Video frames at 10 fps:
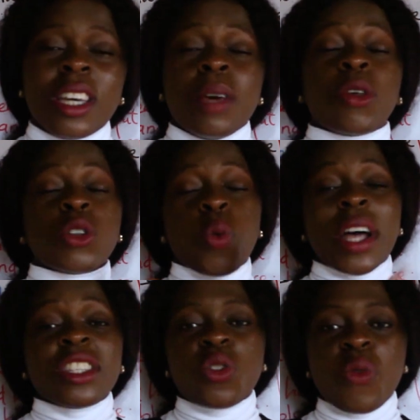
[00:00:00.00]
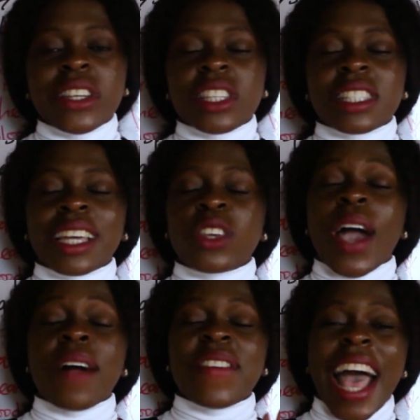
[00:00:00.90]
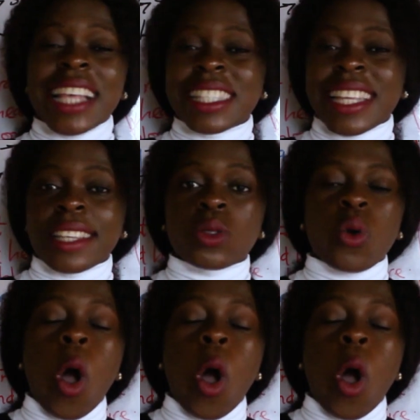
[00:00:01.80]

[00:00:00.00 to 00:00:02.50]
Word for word: Because once you register, you have access to